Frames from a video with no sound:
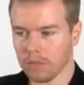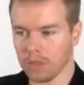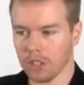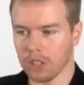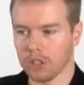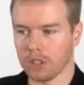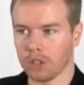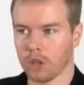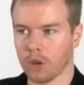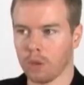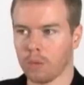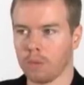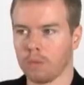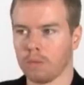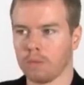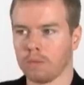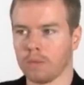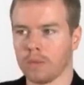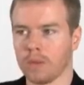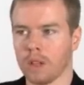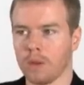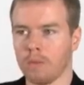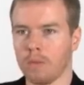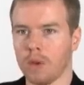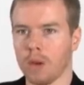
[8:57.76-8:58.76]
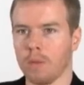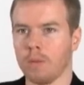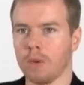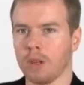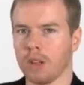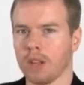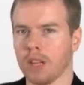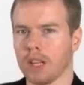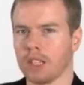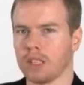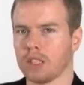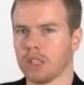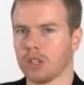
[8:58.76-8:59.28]
So Pippin
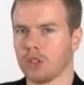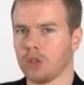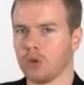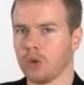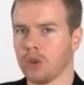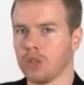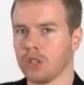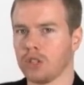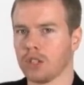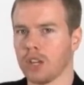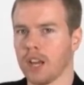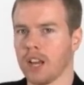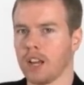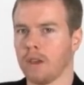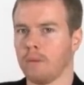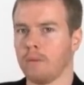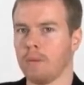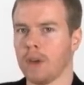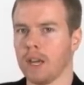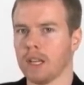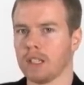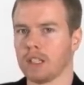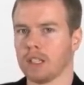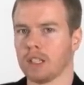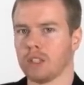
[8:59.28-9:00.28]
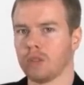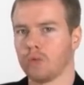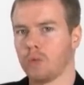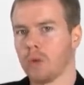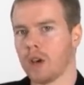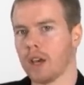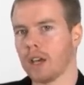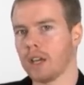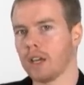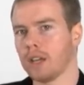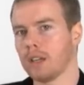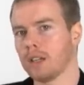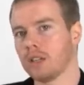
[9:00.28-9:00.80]
lights the torch, and it makes its
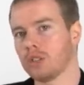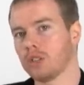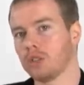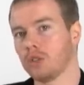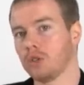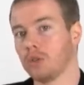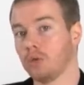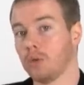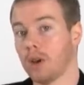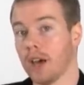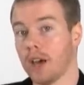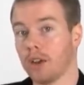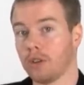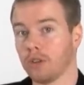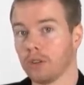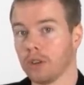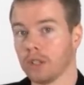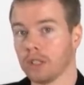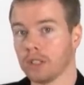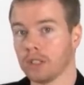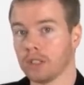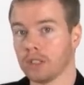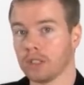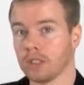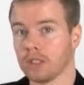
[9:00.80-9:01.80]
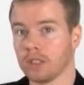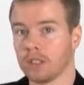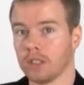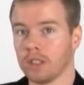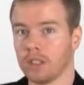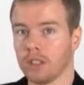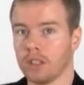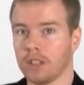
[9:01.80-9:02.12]
way to Edoras.